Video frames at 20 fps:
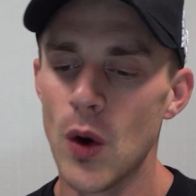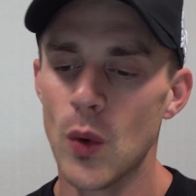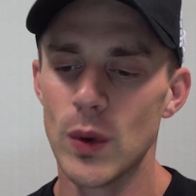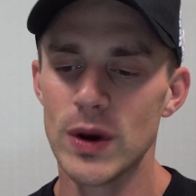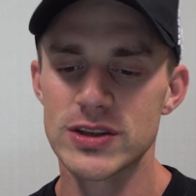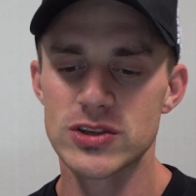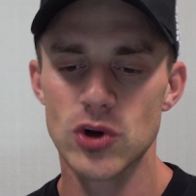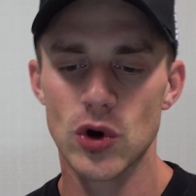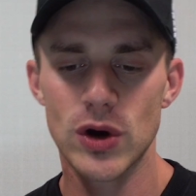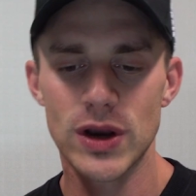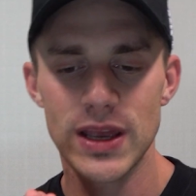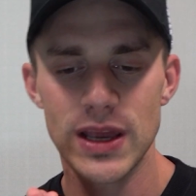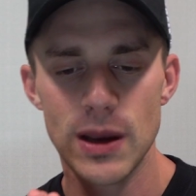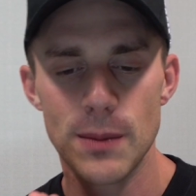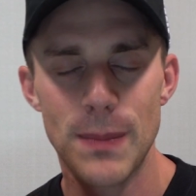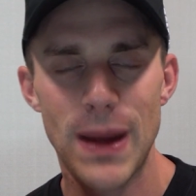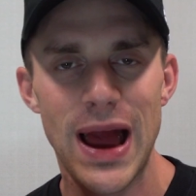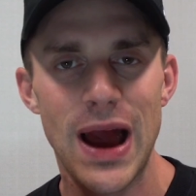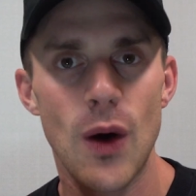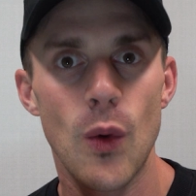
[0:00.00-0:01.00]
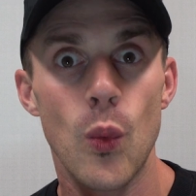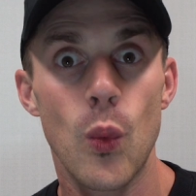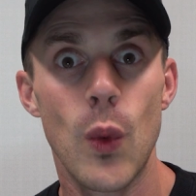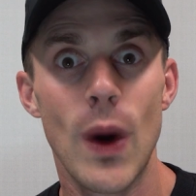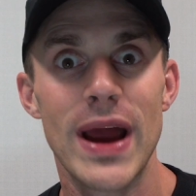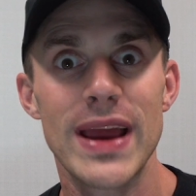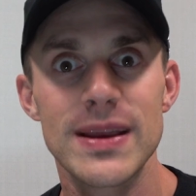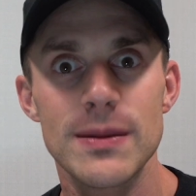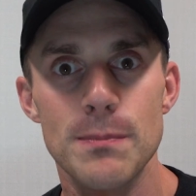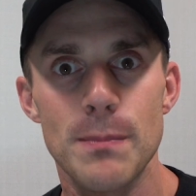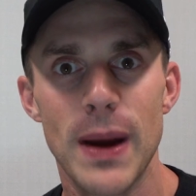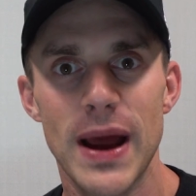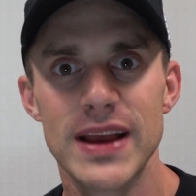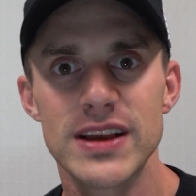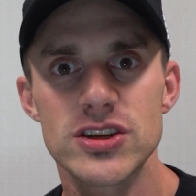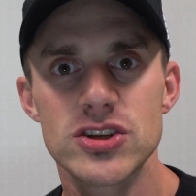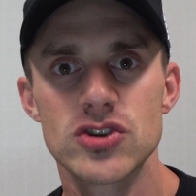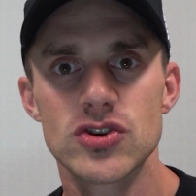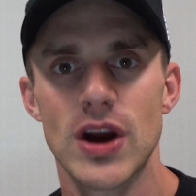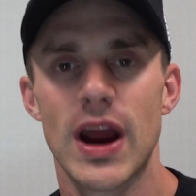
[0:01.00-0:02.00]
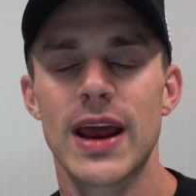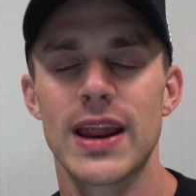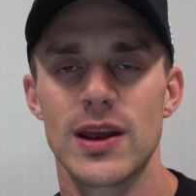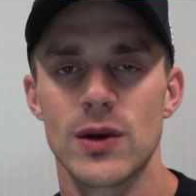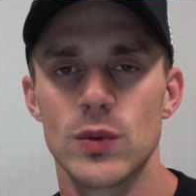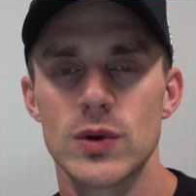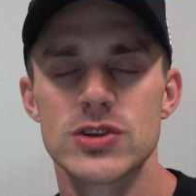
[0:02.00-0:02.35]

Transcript: We're talking about weight-based training.